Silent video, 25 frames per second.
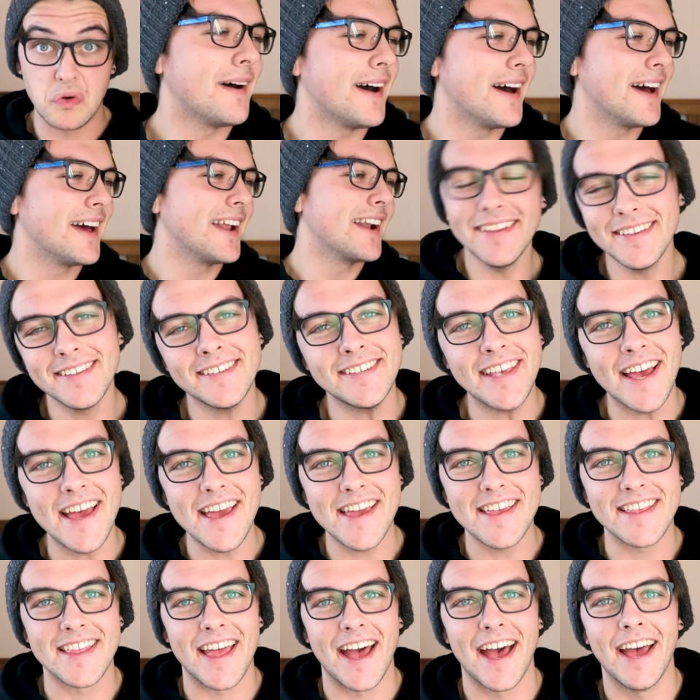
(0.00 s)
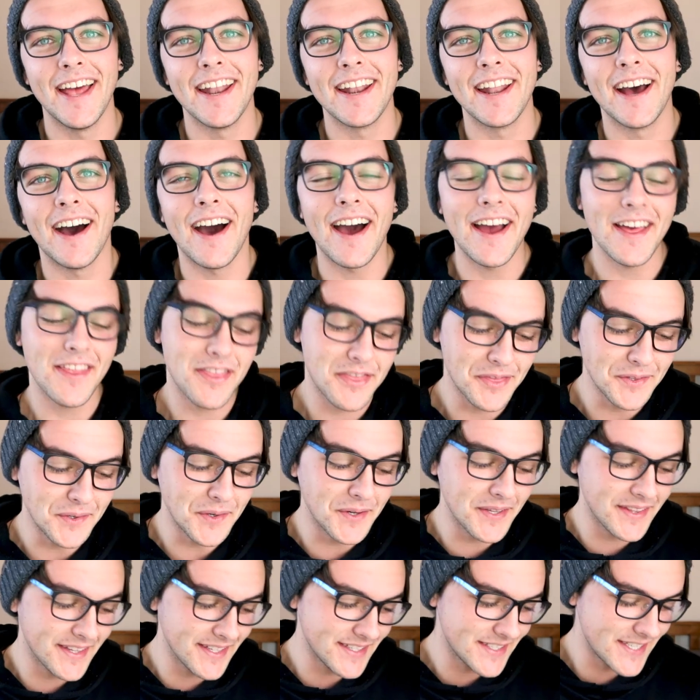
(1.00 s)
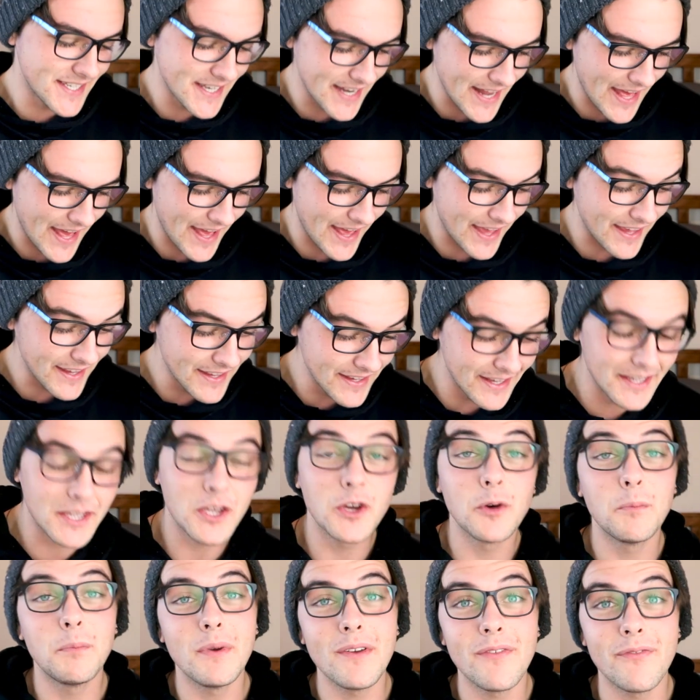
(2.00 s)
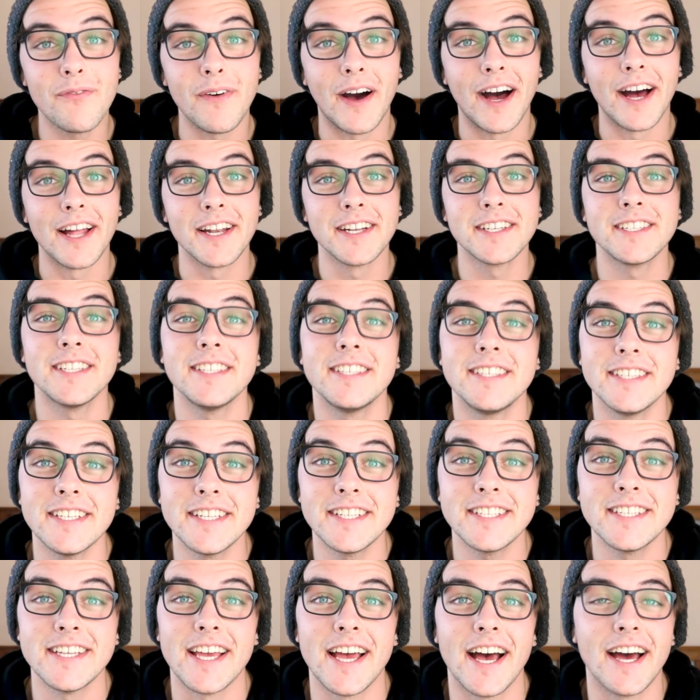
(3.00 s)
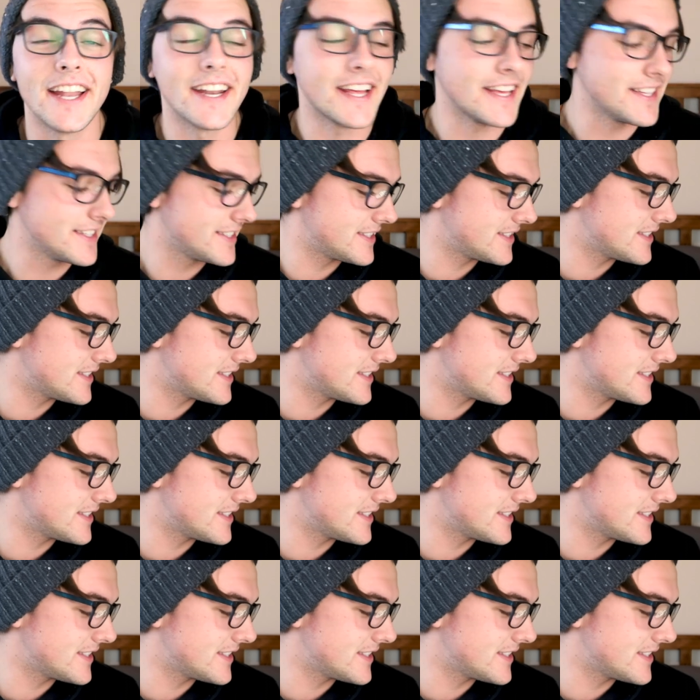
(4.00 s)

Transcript: But in saying that, I thought that today it could be fun to sit down and